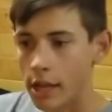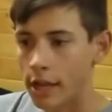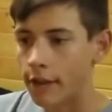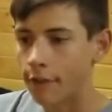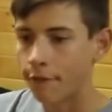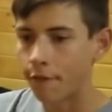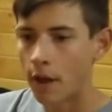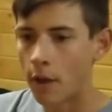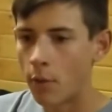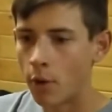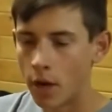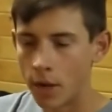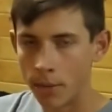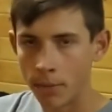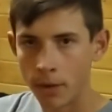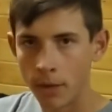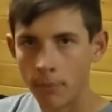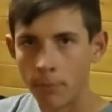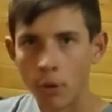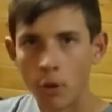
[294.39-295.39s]
If I
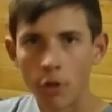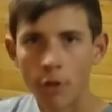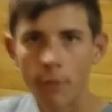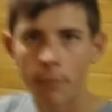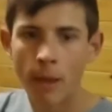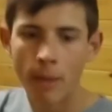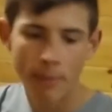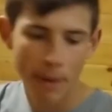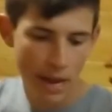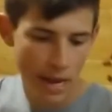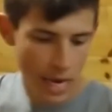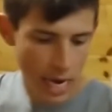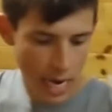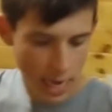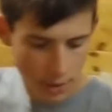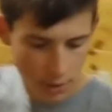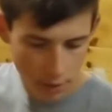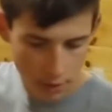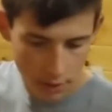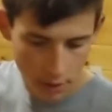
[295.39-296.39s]
wanna bring both of my bait
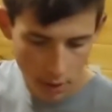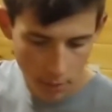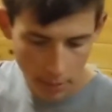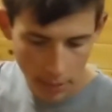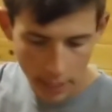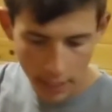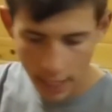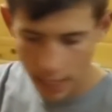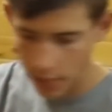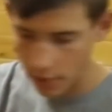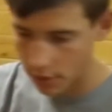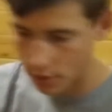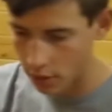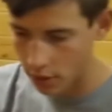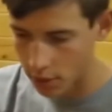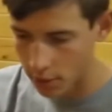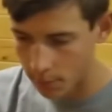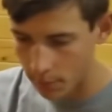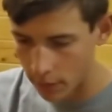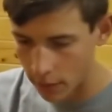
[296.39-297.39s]
casters or a bait caster
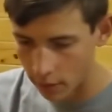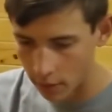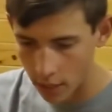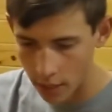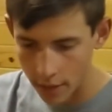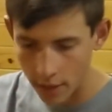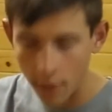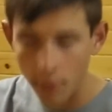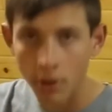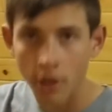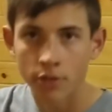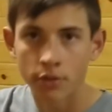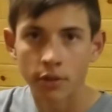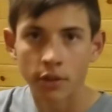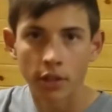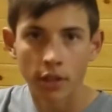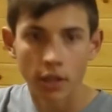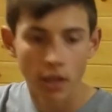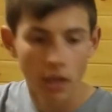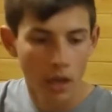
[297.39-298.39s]
and a spinning rod, that works
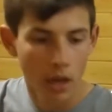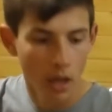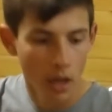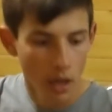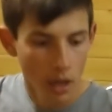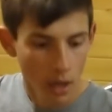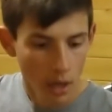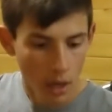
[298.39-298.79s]
really good.